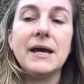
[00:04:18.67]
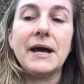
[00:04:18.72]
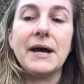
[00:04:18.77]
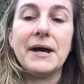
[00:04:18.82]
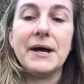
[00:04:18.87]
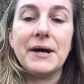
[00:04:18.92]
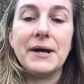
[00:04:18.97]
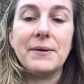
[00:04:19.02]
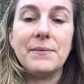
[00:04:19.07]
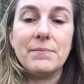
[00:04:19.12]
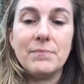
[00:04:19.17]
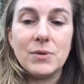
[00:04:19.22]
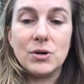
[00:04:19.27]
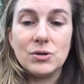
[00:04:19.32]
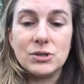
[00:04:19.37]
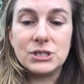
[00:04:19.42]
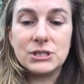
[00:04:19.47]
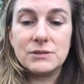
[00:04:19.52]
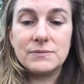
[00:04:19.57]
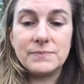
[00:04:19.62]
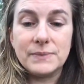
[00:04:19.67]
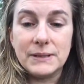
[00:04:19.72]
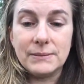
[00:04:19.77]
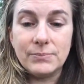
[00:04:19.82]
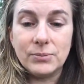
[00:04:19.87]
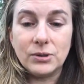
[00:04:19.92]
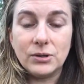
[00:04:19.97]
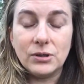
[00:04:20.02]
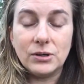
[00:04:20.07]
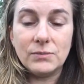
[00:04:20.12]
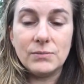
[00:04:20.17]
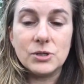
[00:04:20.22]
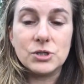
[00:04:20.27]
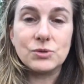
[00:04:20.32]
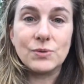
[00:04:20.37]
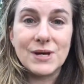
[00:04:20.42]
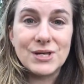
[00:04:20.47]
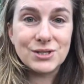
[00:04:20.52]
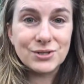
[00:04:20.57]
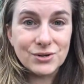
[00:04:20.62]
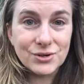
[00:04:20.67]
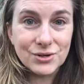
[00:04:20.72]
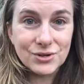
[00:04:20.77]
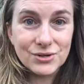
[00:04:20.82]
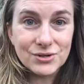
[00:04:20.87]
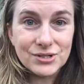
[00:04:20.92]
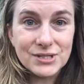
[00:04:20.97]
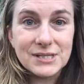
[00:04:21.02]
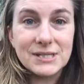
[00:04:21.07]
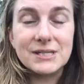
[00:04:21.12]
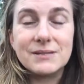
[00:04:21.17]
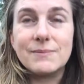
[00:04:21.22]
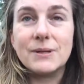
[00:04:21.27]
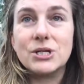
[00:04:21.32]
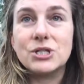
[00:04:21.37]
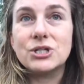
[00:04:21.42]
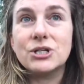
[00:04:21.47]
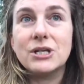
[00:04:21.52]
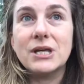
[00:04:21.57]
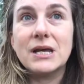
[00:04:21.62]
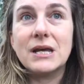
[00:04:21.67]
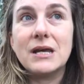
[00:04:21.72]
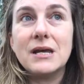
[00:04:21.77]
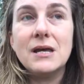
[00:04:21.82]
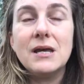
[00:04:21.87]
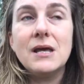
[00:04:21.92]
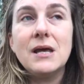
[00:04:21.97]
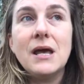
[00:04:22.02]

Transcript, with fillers: Um, most people, most Westerners especially,